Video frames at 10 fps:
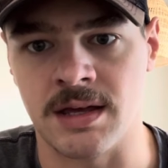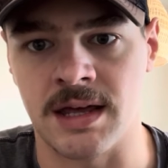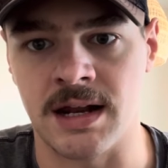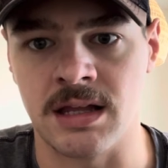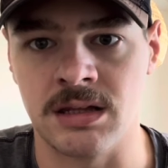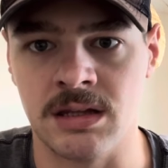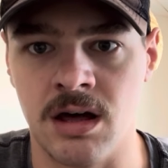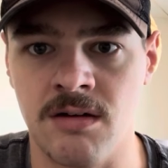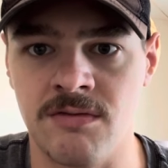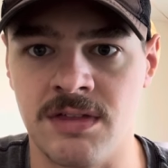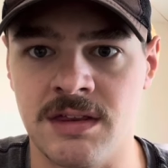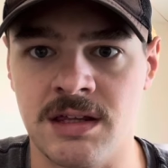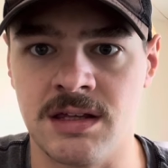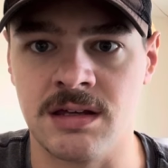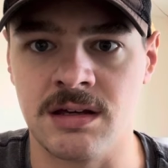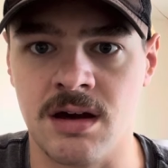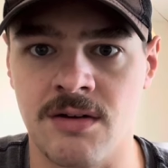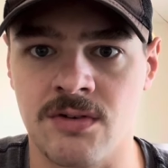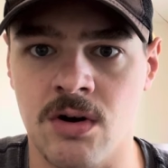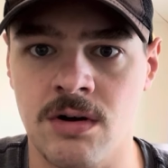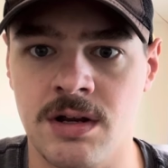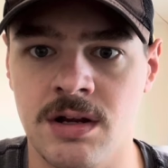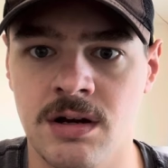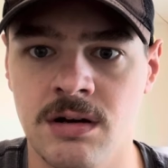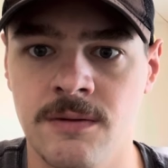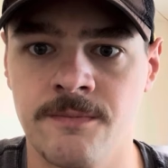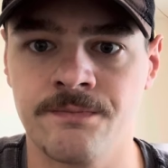Again, I love the cover art here